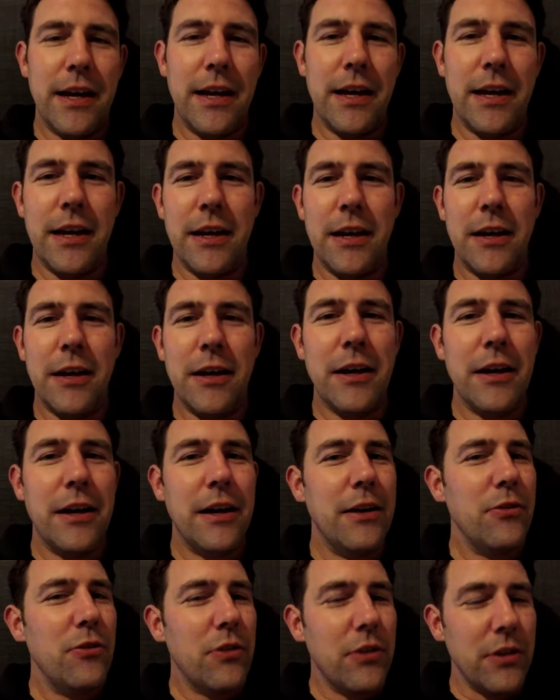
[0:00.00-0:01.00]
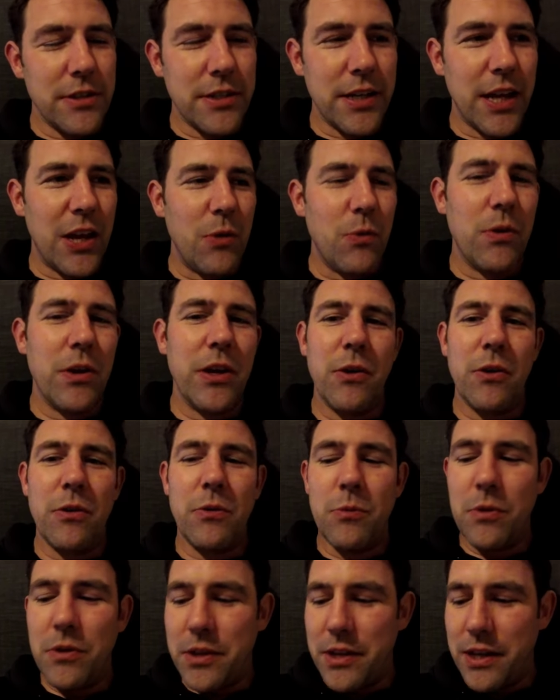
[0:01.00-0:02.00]
I'm not going to tell you
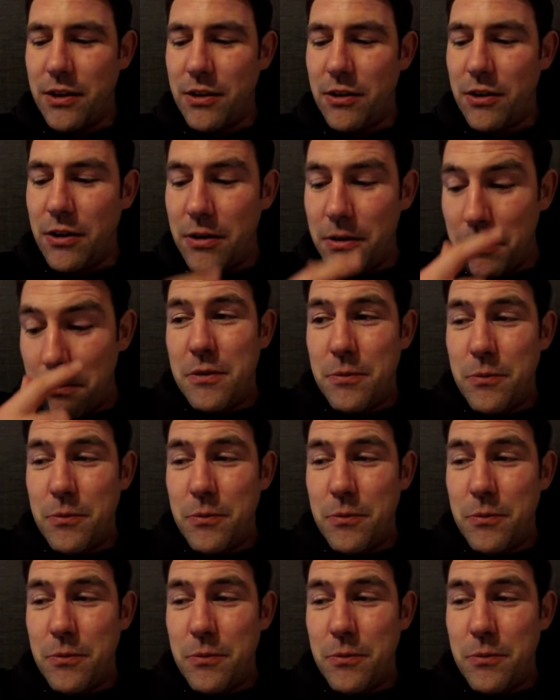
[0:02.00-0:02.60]
what they are.